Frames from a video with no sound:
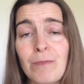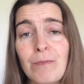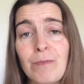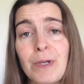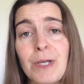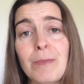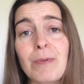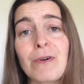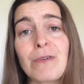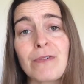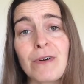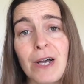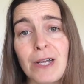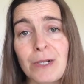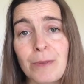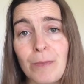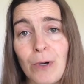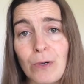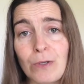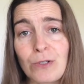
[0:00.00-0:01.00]
people
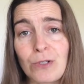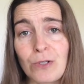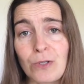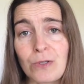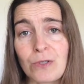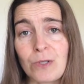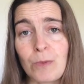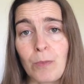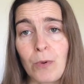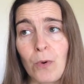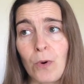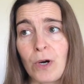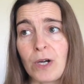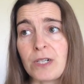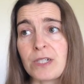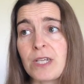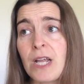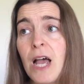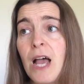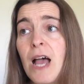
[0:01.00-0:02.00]
find emotional
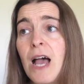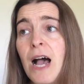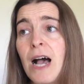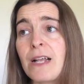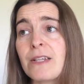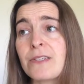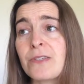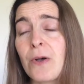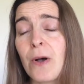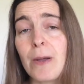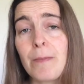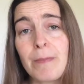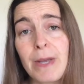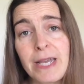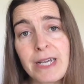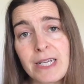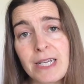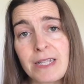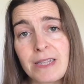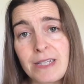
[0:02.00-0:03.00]
support. And so I'm
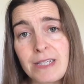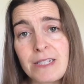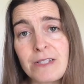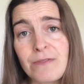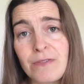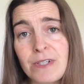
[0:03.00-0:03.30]
making this